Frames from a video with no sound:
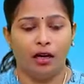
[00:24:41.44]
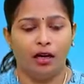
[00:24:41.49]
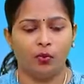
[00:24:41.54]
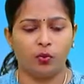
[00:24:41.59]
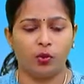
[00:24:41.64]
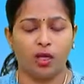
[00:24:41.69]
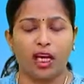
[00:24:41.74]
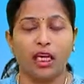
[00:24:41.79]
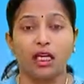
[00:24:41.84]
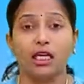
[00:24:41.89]

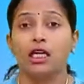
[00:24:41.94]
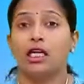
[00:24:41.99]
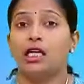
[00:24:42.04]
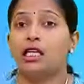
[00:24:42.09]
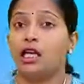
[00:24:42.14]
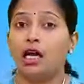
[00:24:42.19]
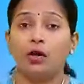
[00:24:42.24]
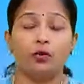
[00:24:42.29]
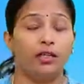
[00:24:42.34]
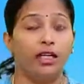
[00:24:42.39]
Okay,
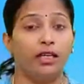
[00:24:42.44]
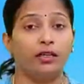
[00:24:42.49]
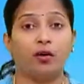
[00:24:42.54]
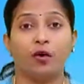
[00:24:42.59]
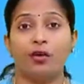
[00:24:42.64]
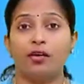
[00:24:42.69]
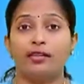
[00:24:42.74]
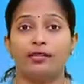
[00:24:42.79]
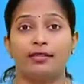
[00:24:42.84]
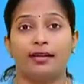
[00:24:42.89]
now they
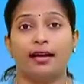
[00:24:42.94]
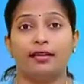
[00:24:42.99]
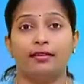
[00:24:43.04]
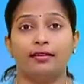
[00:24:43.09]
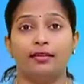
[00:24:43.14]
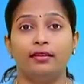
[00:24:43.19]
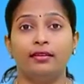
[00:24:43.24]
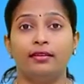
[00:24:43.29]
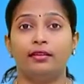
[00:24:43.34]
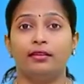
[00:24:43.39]
all
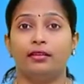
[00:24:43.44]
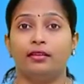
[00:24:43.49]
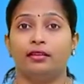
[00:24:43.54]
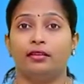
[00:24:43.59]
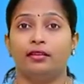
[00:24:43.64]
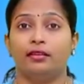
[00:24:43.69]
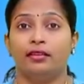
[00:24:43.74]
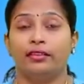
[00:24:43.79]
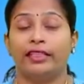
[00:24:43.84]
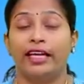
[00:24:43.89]
decided,
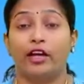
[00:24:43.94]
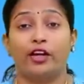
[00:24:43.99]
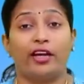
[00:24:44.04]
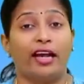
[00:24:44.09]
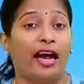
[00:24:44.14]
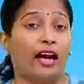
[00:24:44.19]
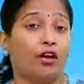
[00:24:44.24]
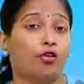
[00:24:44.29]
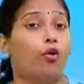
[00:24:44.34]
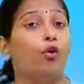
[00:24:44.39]
they
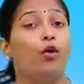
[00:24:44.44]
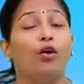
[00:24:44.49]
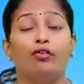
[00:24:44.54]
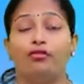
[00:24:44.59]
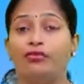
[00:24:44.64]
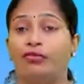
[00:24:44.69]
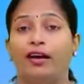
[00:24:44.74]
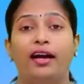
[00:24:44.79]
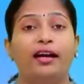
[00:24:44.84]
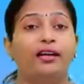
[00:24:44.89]
had all
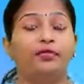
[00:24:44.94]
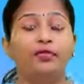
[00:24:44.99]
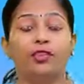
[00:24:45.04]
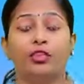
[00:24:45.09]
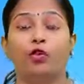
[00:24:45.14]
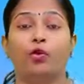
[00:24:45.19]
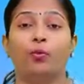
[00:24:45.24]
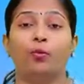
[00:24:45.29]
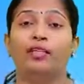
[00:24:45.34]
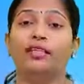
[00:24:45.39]
fun
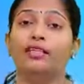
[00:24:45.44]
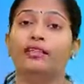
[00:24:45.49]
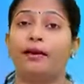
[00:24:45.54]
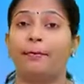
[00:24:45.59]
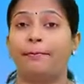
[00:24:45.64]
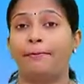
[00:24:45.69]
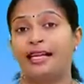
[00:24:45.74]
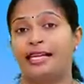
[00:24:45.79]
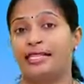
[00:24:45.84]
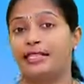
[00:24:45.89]
with opening
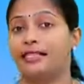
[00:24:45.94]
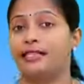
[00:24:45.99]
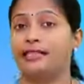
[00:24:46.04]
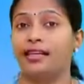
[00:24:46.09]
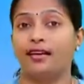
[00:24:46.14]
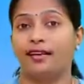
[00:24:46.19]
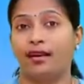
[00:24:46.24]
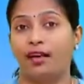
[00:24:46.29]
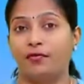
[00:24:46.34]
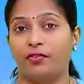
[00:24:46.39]
the present
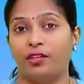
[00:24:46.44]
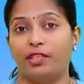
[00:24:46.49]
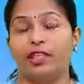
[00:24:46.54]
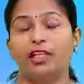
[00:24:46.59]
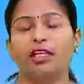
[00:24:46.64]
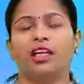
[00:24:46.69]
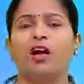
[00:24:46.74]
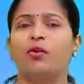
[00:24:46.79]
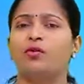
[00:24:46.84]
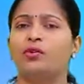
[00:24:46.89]
and
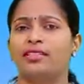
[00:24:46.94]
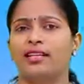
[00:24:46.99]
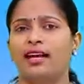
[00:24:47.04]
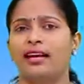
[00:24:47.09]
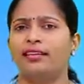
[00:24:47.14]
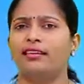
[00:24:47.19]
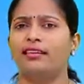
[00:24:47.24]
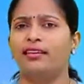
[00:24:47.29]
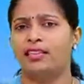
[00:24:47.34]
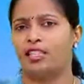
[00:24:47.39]
everything. Now
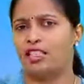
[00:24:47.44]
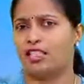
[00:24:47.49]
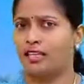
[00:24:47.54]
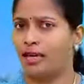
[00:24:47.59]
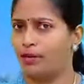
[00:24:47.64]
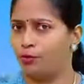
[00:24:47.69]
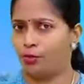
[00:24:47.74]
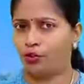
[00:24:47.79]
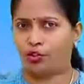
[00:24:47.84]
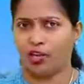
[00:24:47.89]
decided it's
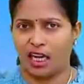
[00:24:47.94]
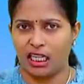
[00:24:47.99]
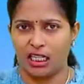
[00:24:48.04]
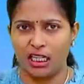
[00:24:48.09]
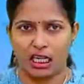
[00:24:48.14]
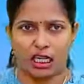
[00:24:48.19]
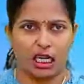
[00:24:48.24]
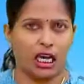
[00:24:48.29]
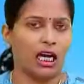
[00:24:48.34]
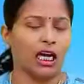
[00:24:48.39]
time to cut
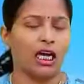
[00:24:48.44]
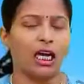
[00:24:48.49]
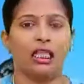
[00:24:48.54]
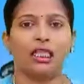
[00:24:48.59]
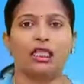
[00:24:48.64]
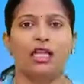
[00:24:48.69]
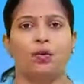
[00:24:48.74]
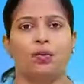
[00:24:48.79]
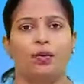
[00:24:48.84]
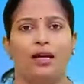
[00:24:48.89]
the cake,
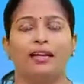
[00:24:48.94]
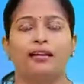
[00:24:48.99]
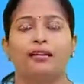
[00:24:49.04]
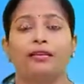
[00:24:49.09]
and they